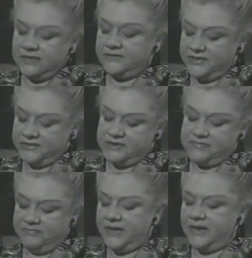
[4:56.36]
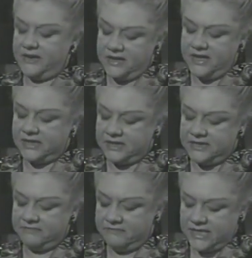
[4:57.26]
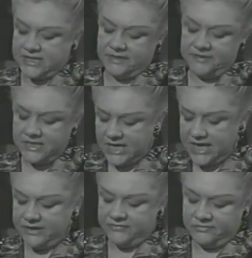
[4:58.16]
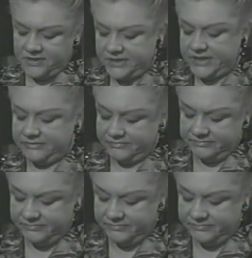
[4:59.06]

Give you a big kick to mess up his life, wouldn't it?